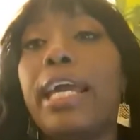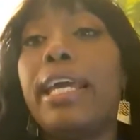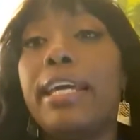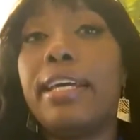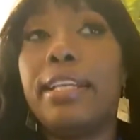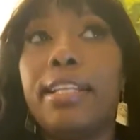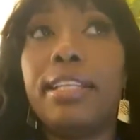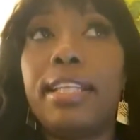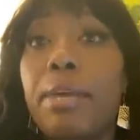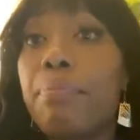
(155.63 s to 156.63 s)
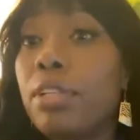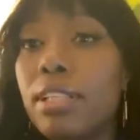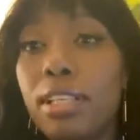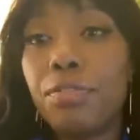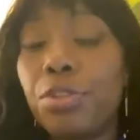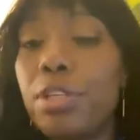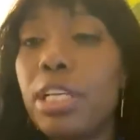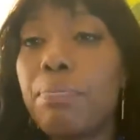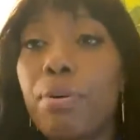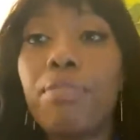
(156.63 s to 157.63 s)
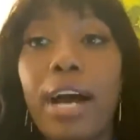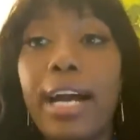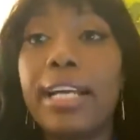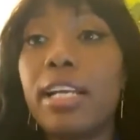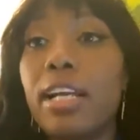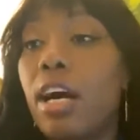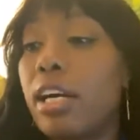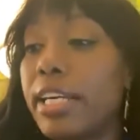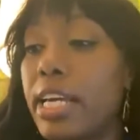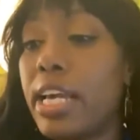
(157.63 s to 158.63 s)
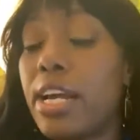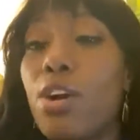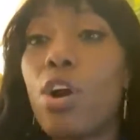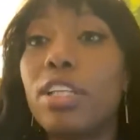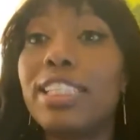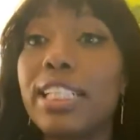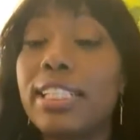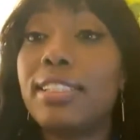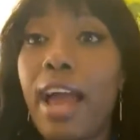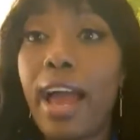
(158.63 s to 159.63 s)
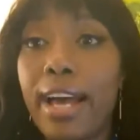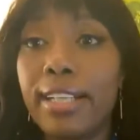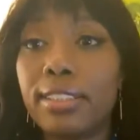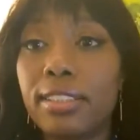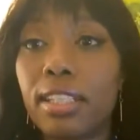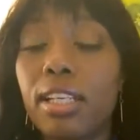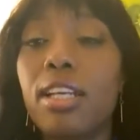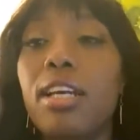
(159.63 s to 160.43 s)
and they believe you didn't provide care or did a task,